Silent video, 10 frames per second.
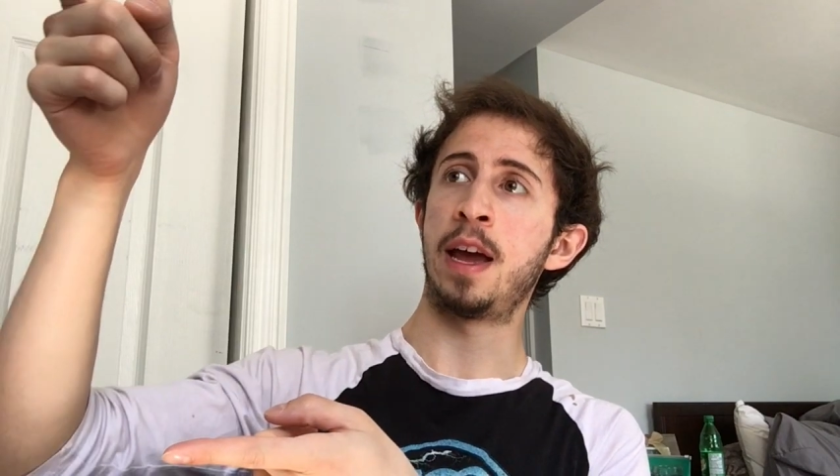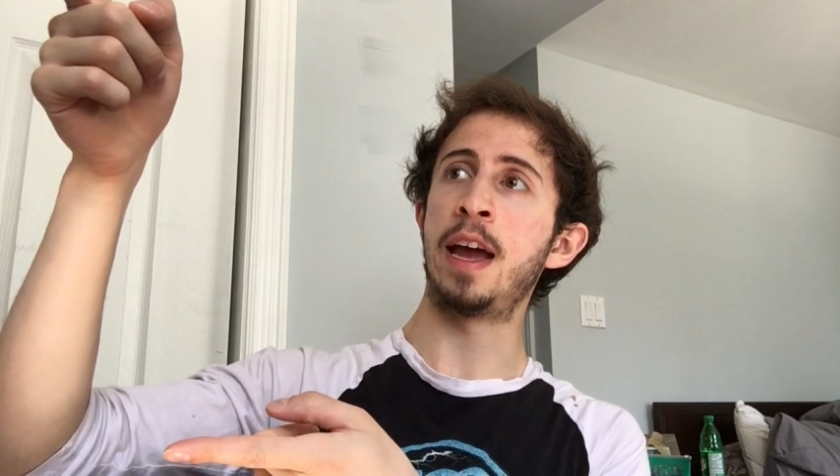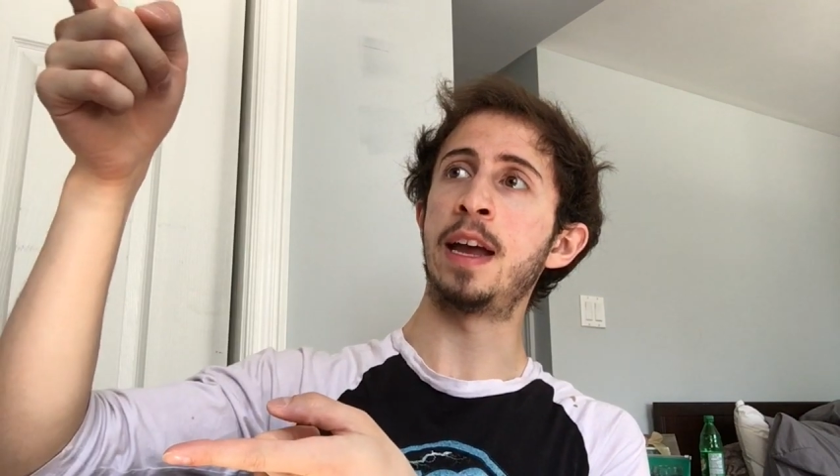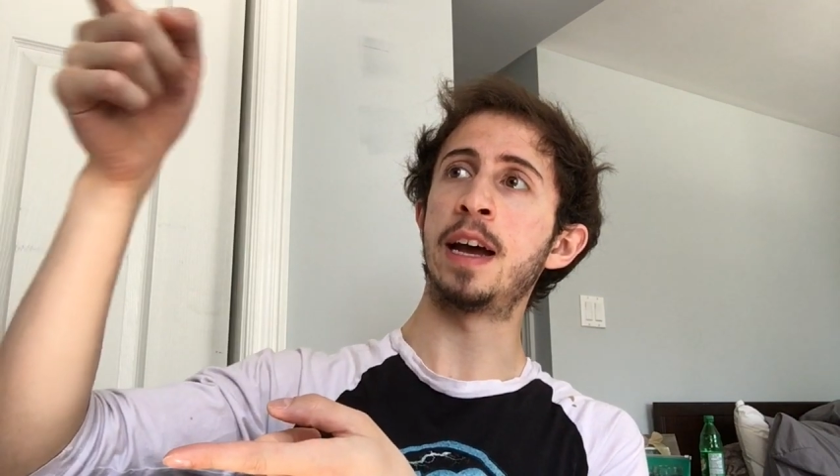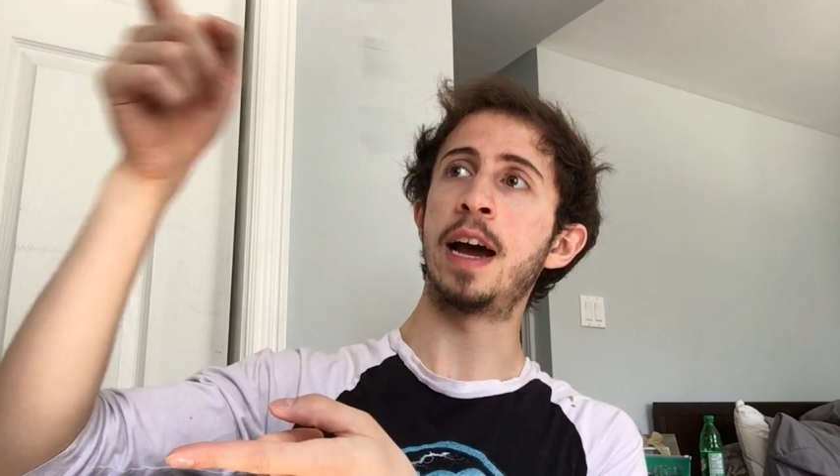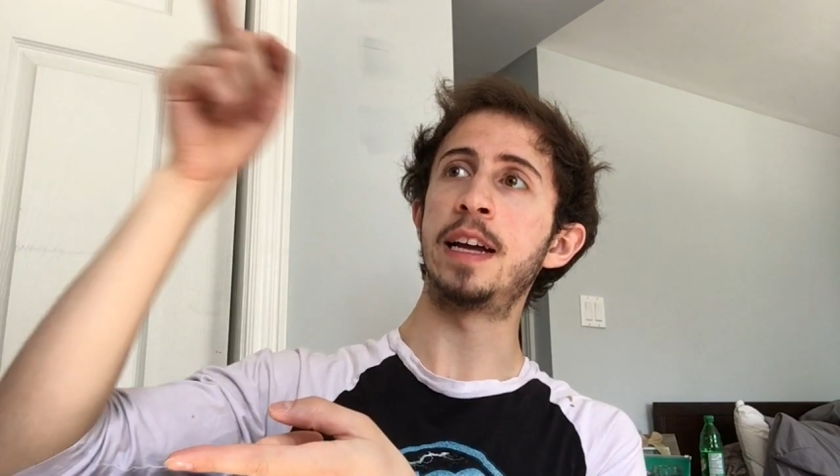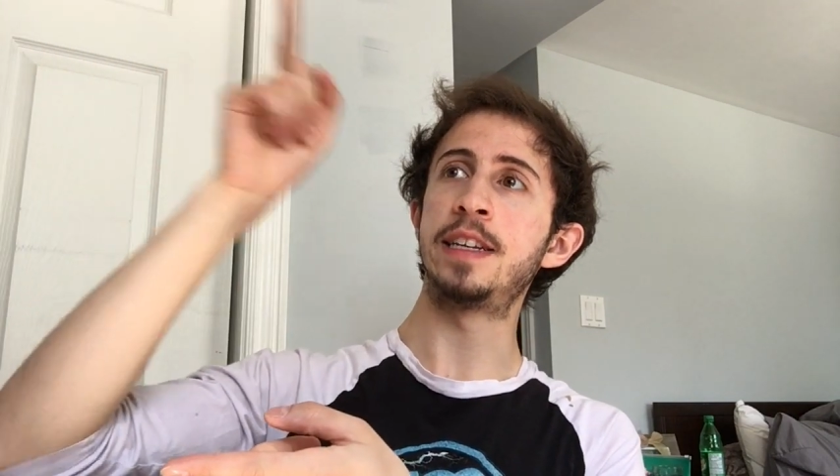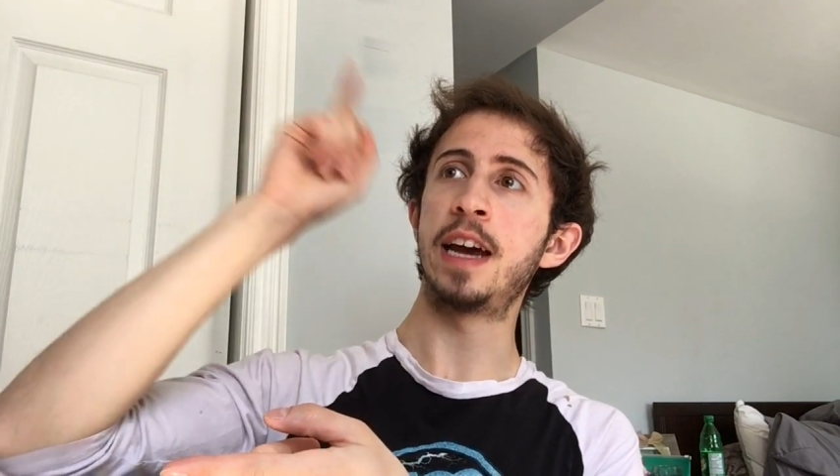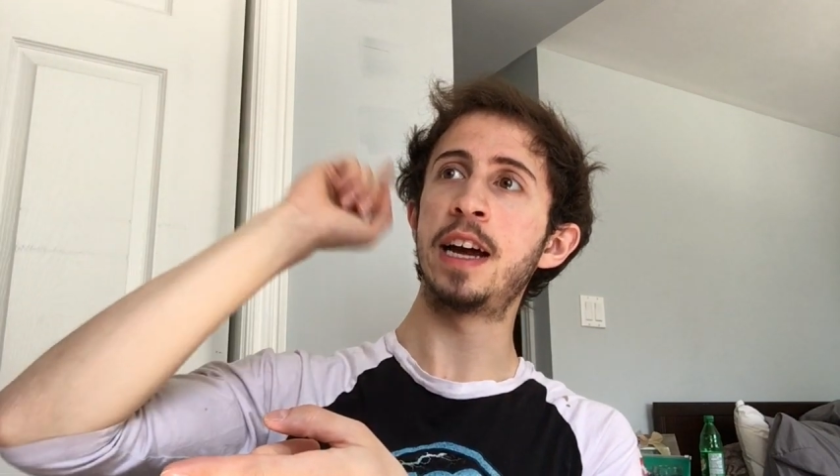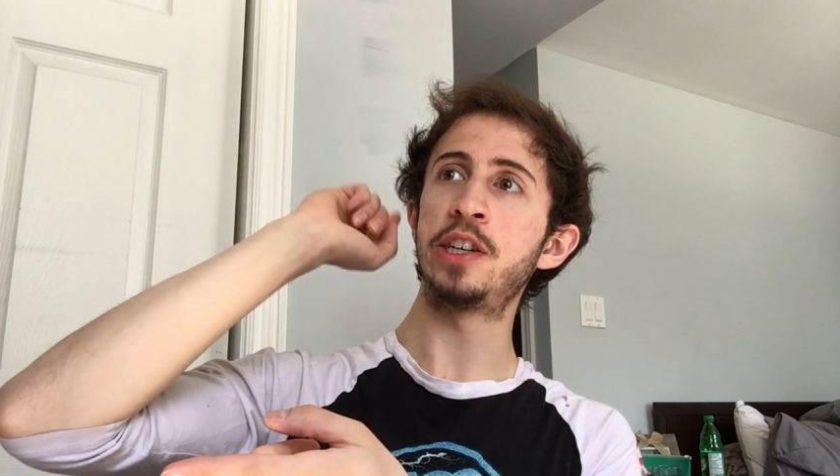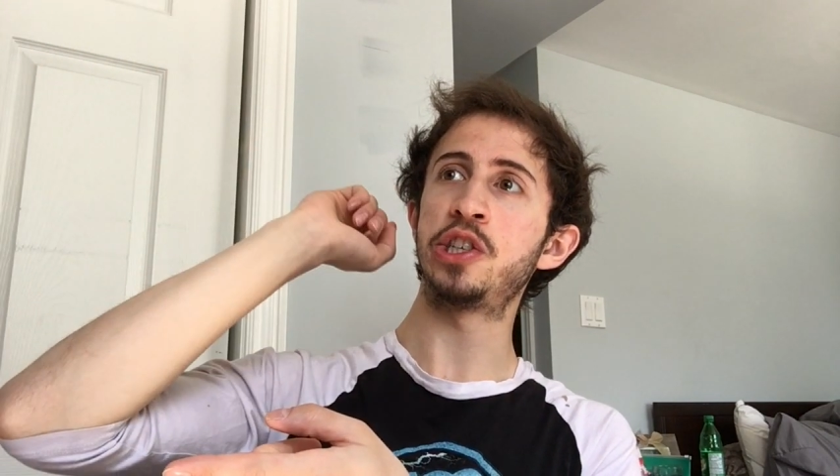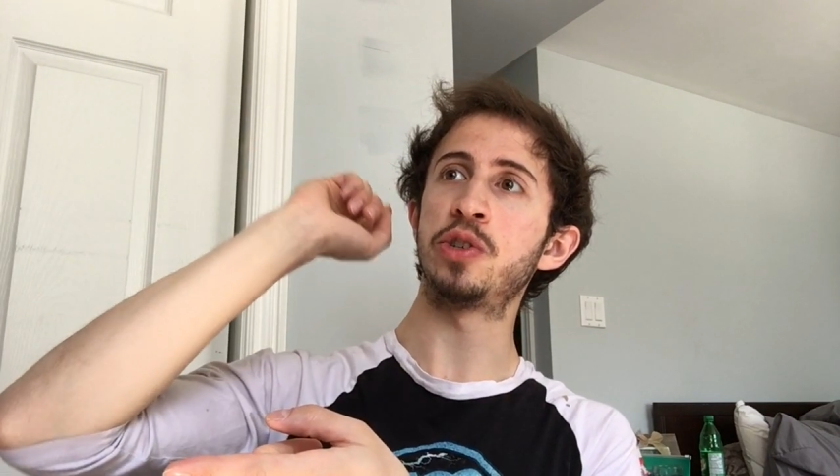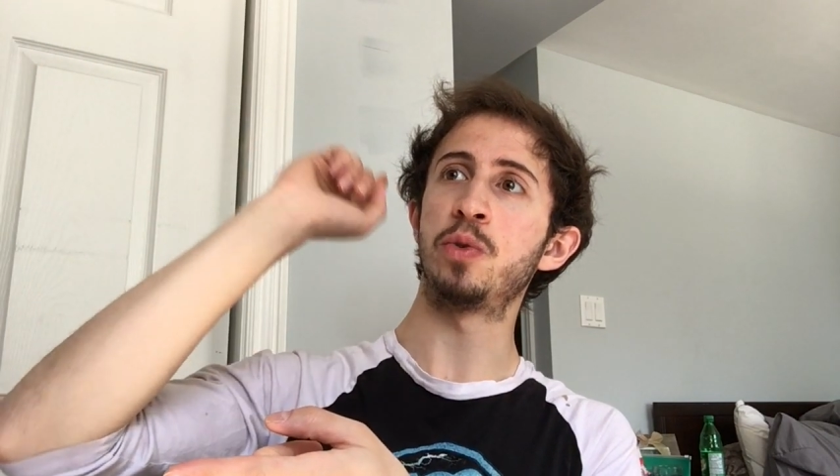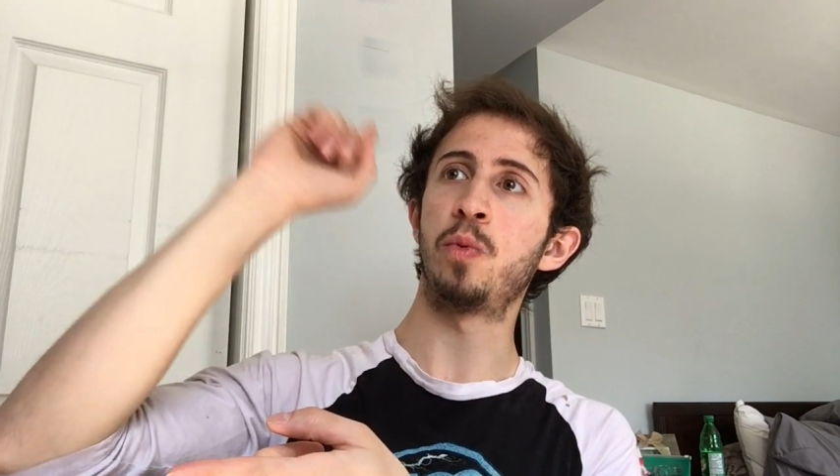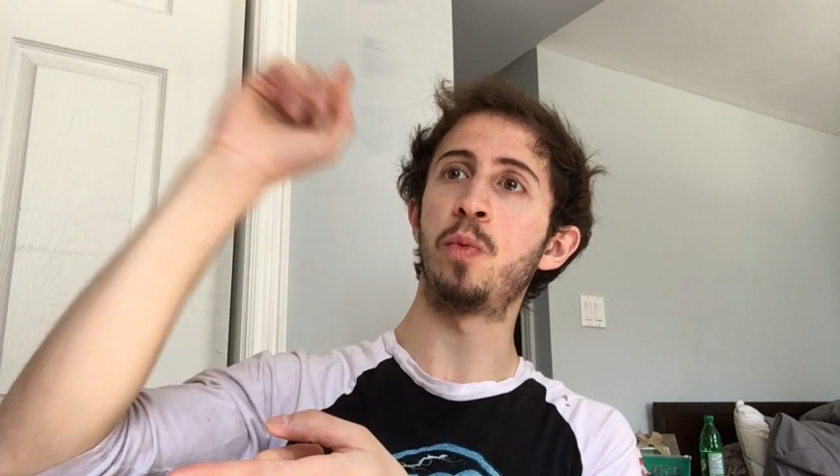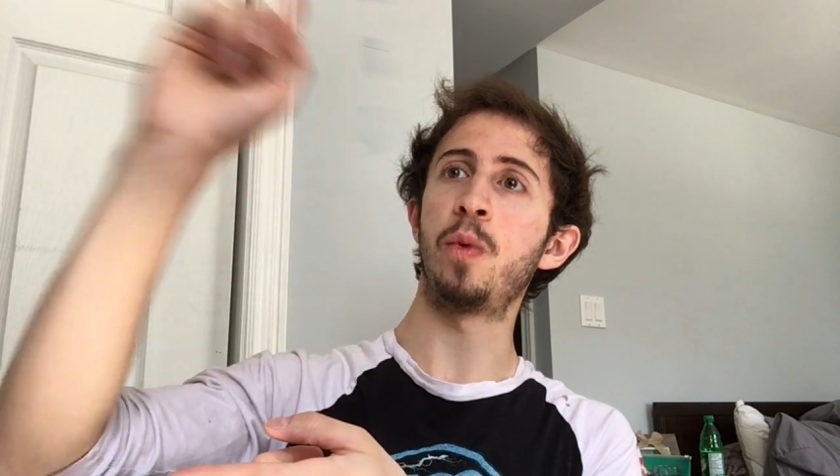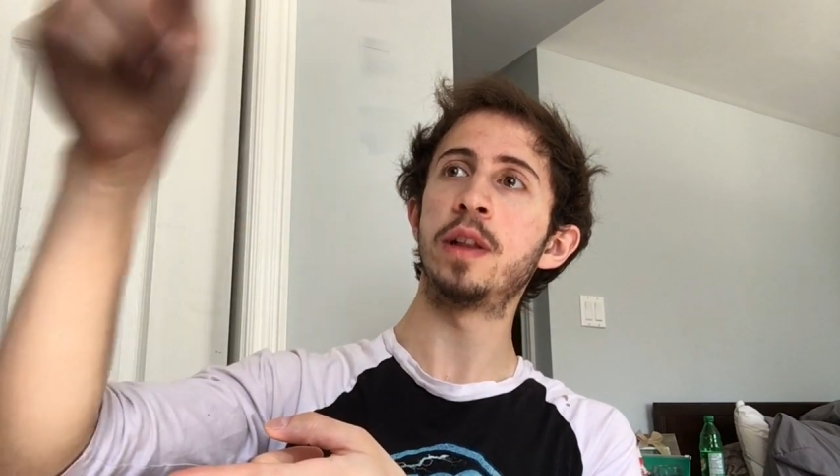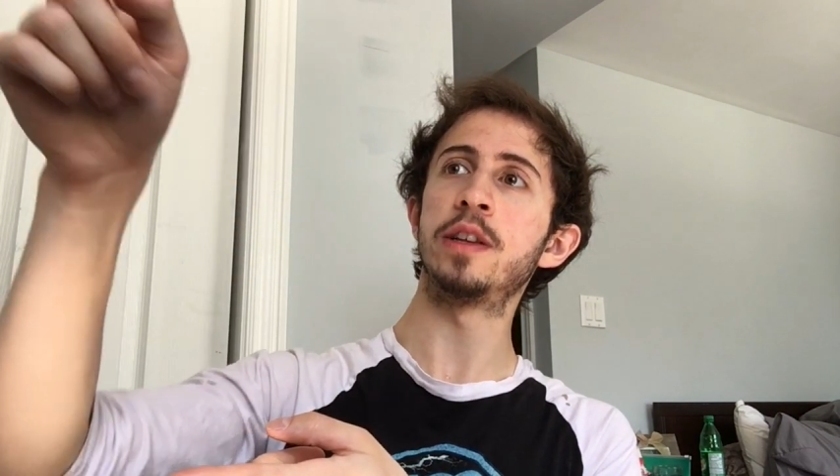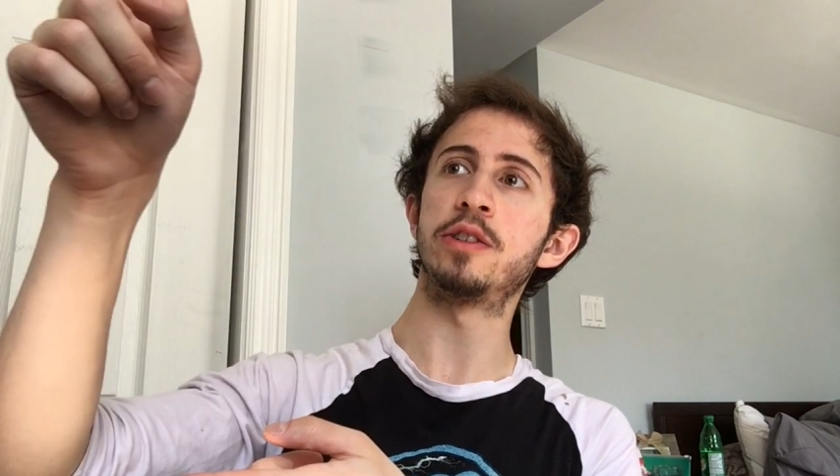And I attached one